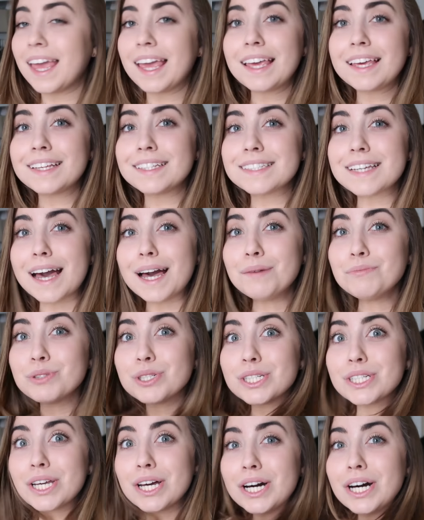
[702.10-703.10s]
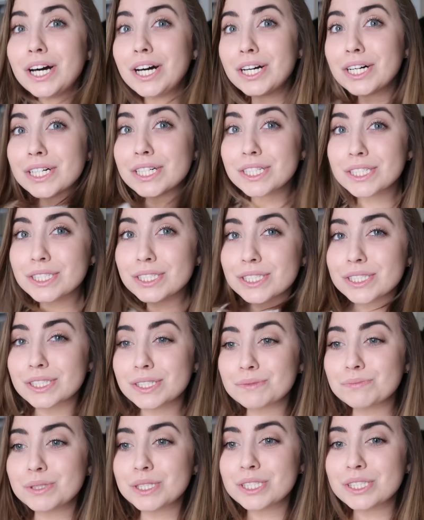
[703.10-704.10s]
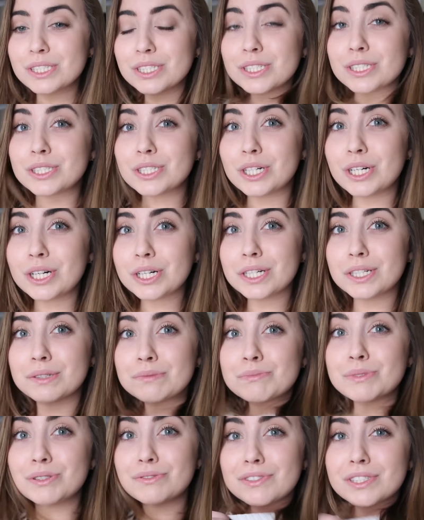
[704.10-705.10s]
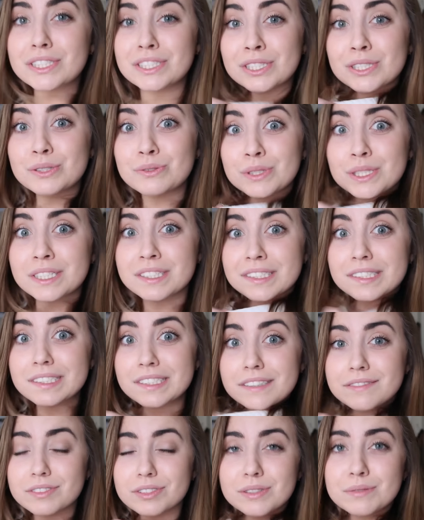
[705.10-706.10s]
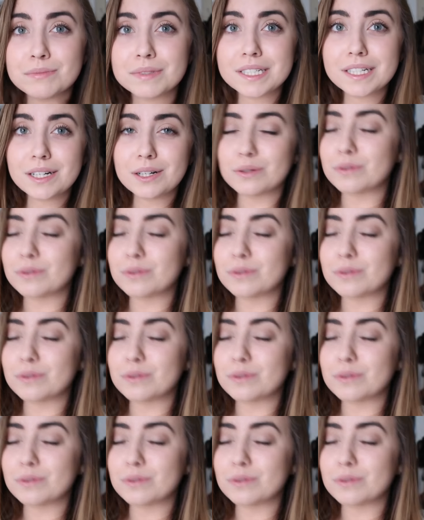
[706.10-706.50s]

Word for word: And I'm really hot because I've been talking and moving and doing a lot of stuff. So I'm going to